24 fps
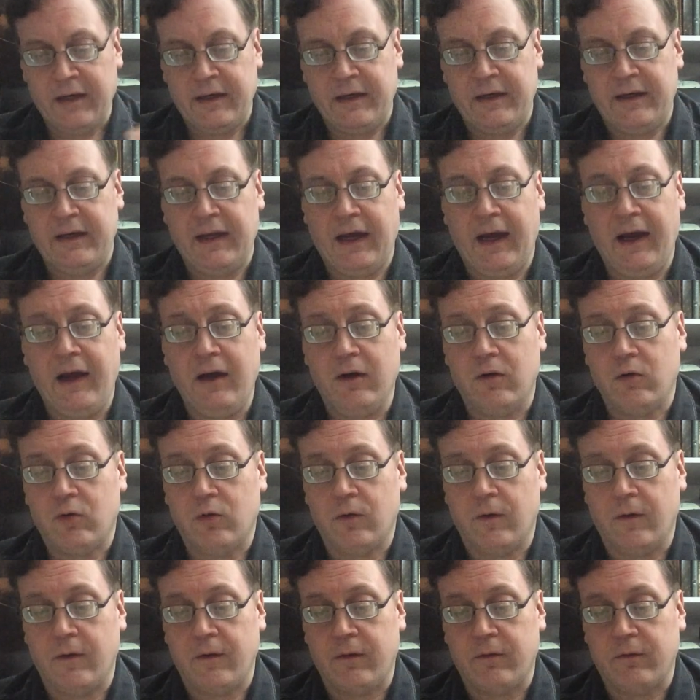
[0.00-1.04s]
Now,
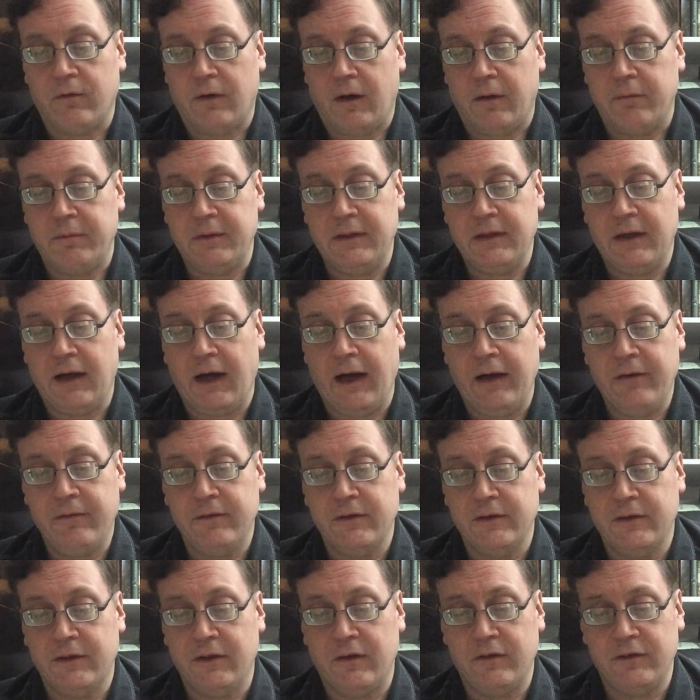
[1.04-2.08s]
quoth Robin, I
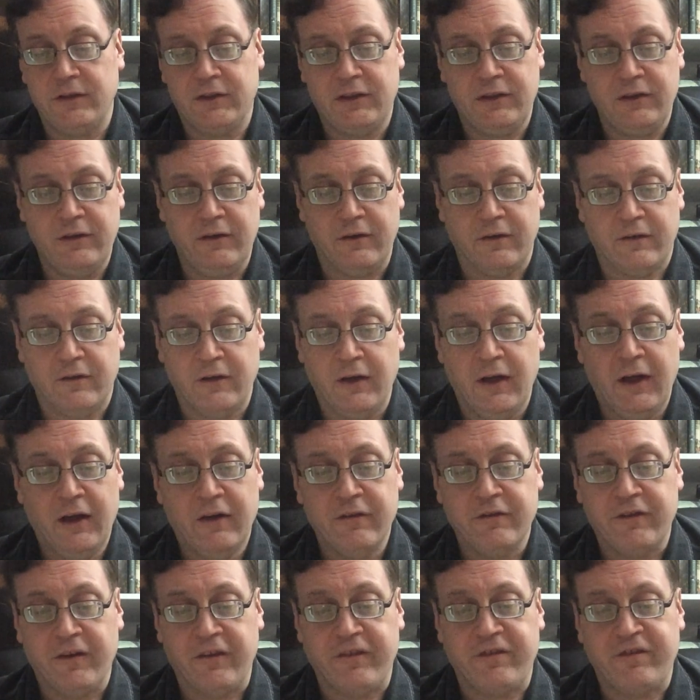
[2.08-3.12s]
will go too,
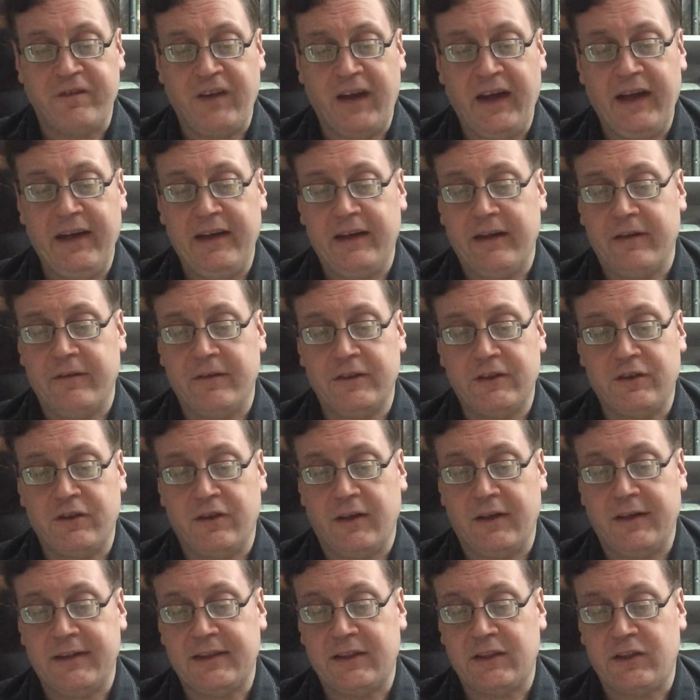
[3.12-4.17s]
for fain I would
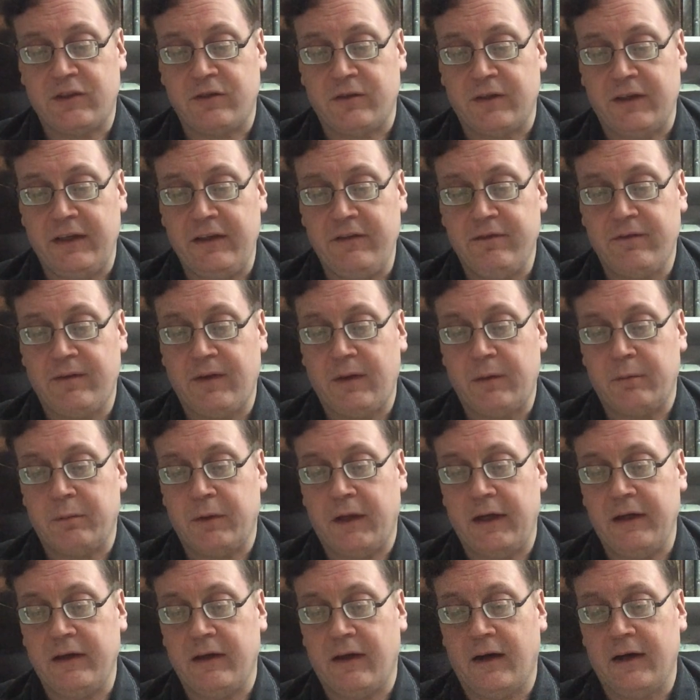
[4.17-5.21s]
draw a string for the
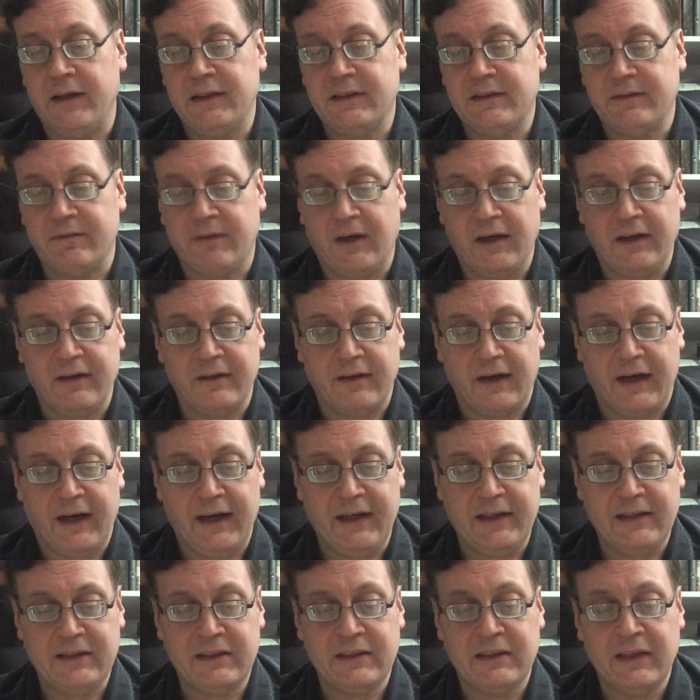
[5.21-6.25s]
bright eyes of my
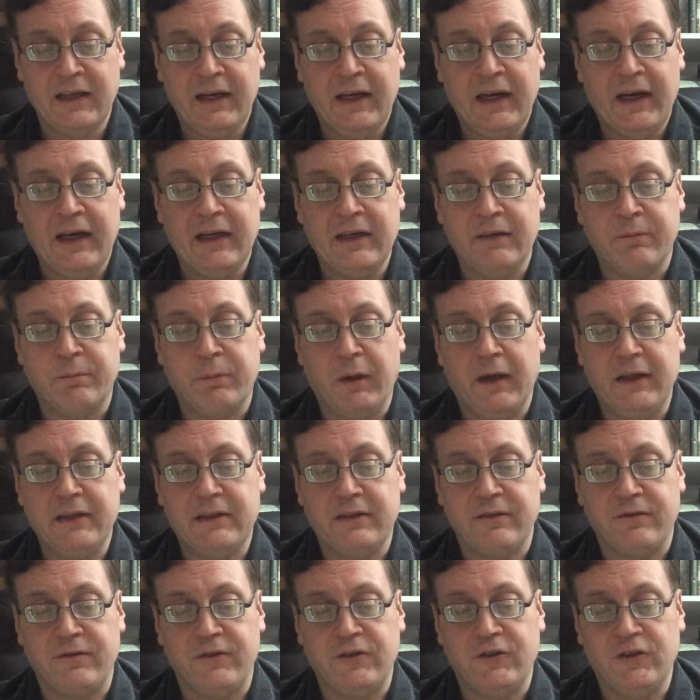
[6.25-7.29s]
lass and a butt
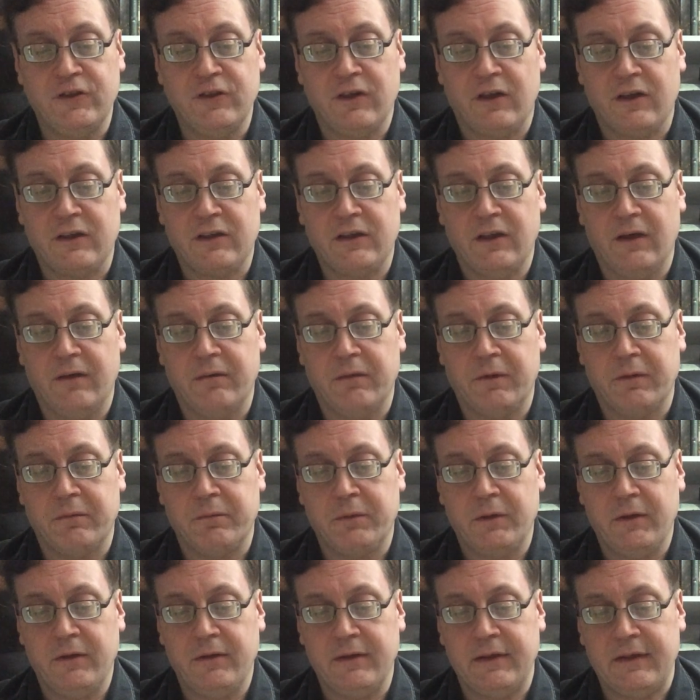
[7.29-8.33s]
of good October
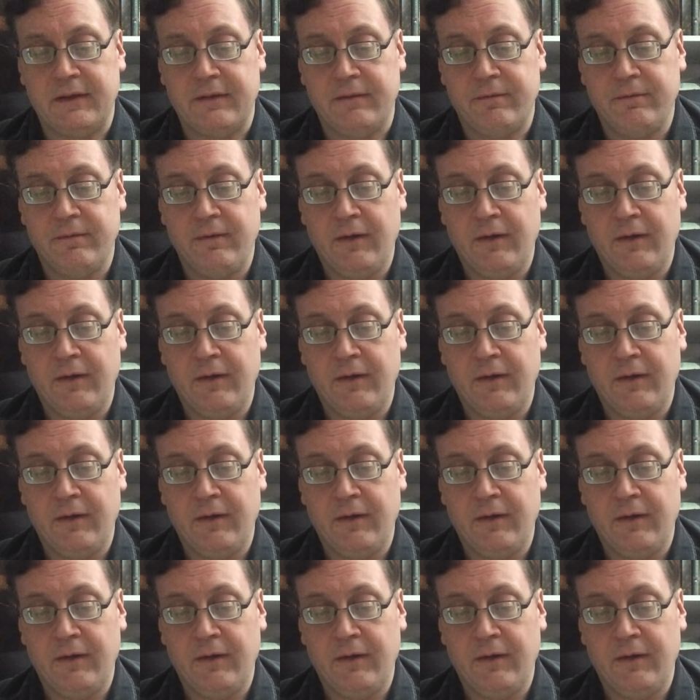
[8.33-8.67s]
brewing.